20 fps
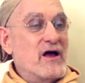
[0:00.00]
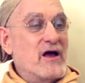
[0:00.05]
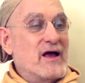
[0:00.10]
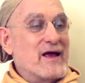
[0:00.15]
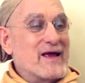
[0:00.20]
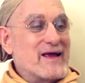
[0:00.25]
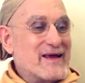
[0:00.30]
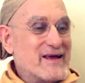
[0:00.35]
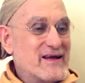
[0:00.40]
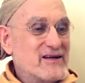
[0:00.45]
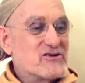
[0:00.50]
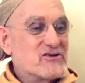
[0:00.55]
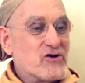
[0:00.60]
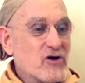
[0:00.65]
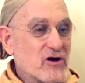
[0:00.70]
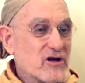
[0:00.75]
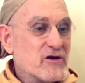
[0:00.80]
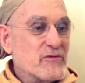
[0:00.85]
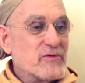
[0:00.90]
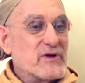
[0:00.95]
he's
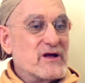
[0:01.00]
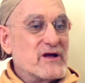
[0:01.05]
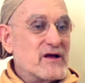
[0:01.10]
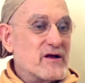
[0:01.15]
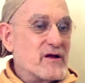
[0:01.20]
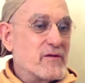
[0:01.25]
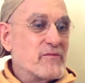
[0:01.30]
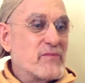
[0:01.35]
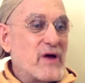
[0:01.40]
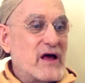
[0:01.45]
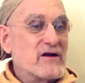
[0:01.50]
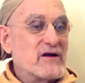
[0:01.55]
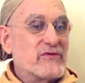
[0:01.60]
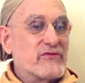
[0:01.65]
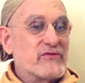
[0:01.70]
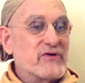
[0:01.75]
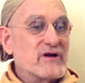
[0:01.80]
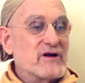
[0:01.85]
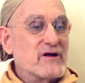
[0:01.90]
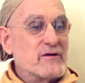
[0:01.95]
going to be
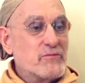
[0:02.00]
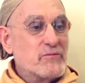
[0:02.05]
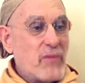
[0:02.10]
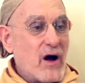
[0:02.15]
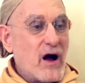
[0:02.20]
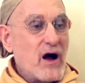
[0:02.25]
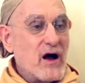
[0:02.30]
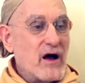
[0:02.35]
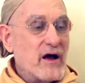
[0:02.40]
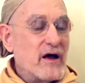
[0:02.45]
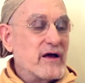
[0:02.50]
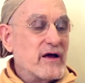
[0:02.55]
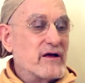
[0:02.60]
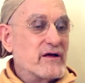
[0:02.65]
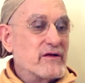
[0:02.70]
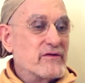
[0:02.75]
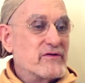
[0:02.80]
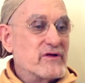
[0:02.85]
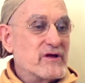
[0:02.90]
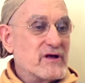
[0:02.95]
benefited
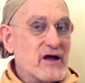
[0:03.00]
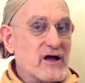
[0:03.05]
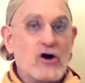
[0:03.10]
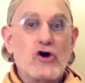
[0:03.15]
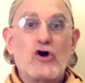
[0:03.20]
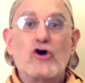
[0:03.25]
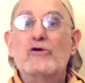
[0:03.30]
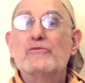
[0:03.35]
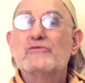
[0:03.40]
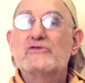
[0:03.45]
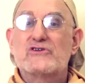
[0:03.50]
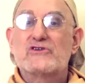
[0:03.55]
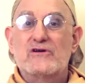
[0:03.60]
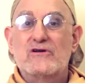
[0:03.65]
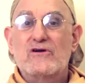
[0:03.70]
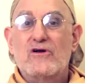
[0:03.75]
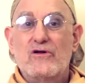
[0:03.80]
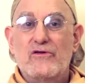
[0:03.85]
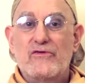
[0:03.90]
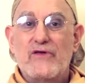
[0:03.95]
by the herbs
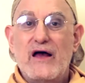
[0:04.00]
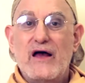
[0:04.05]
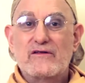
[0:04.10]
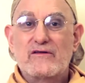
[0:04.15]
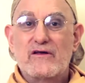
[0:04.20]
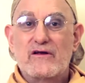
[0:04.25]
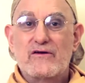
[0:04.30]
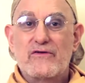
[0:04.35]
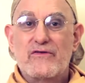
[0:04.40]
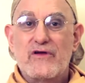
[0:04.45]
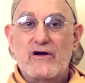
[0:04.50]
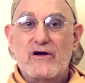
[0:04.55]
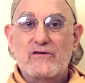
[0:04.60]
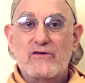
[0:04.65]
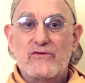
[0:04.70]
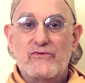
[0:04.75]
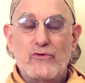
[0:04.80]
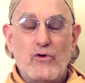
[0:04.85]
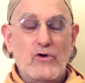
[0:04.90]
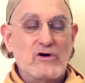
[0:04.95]
and all that are there in
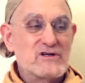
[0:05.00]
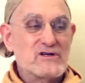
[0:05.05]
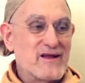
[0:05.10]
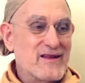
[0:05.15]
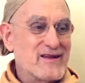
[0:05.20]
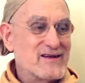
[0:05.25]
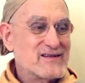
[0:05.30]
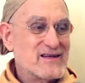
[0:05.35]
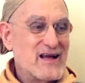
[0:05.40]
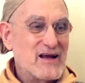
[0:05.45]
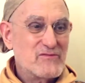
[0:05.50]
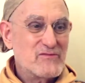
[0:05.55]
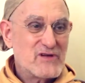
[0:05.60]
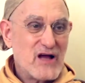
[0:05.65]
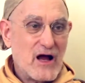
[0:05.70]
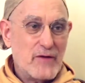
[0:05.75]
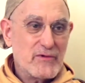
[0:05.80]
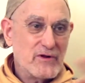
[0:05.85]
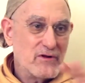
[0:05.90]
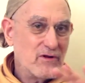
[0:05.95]
the forest. At the same
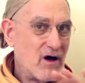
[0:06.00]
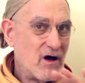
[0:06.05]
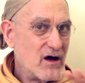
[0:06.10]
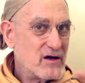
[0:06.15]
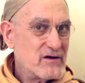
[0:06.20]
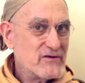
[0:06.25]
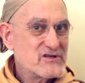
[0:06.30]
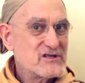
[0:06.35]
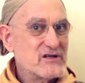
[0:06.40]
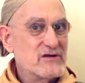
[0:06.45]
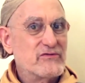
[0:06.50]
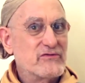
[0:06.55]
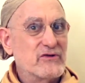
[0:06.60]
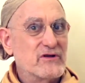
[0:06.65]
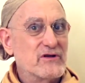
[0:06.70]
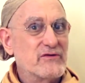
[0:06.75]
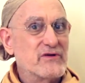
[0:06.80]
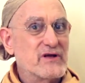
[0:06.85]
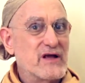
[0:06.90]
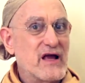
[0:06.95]
time, a lot of sinful
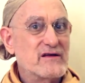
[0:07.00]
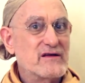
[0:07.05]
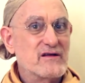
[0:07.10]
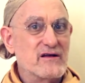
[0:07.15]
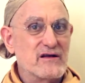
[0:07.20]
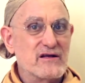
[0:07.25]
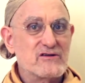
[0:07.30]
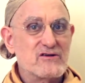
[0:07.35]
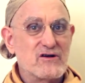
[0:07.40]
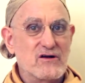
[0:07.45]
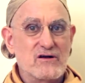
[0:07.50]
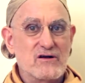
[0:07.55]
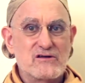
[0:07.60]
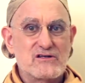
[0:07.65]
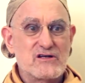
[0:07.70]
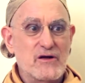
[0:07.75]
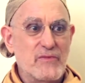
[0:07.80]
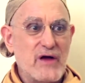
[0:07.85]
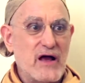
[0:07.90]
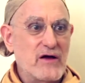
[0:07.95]
living entities are
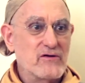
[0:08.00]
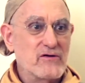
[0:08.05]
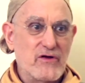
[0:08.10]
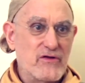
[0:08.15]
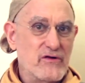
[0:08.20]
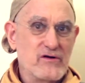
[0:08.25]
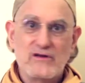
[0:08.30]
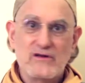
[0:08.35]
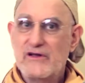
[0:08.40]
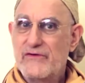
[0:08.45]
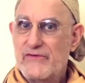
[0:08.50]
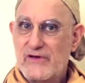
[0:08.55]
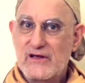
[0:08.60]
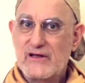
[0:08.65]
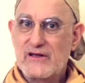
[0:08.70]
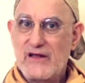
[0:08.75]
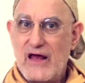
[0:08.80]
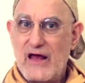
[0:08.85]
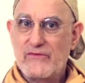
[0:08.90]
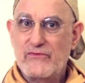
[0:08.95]
somehow or another living
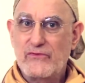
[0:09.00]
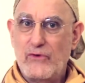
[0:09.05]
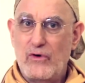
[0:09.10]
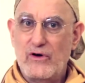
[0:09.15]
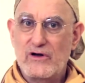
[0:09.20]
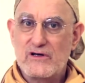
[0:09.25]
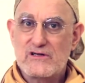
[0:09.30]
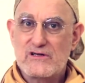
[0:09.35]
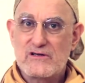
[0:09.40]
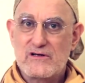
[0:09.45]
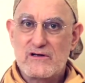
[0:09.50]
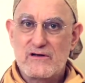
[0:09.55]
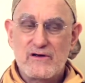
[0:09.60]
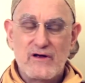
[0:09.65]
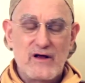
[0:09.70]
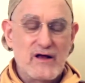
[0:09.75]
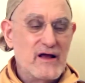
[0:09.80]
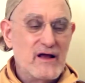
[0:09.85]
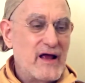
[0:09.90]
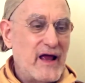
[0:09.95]
in that forest.
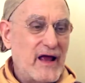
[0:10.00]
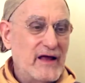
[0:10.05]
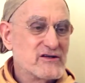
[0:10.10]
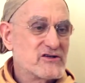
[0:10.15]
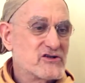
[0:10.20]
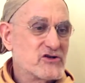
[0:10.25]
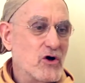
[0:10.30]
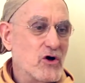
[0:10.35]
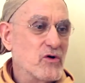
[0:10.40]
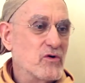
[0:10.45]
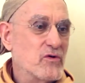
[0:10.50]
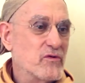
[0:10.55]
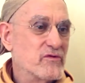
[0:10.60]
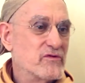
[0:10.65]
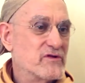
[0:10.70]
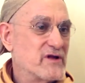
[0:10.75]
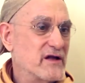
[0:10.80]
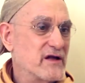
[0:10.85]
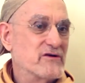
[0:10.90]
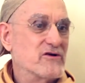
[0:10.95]
And so
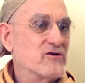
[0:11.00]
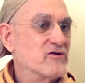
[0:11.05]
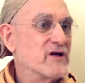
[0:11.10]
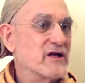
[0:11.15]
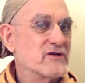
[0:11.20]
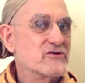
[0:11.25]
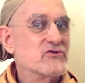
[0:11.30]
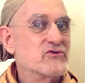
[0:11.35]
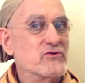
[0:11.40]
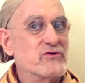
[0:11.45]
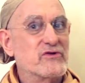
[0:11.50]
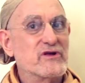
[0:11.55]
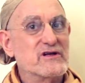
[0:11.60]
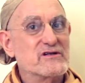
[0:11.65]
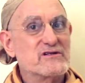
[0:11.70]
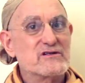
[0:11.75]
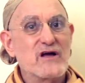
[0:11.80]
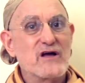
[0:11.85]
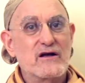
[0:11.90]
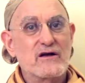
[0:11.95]
then you'll get two
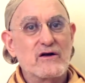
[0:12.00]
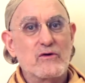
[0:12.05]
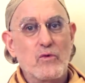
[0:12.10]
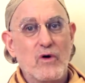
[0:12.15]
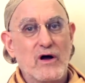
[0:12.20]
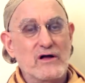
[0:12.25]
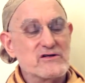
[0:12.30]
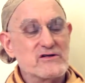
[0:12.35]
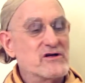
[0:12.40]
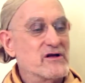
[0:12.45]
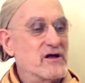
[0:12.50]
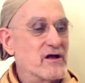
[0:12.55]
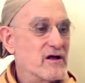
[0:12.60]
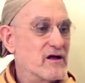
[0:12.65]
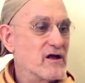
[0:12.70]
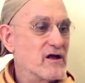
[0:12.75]
things done at once. So,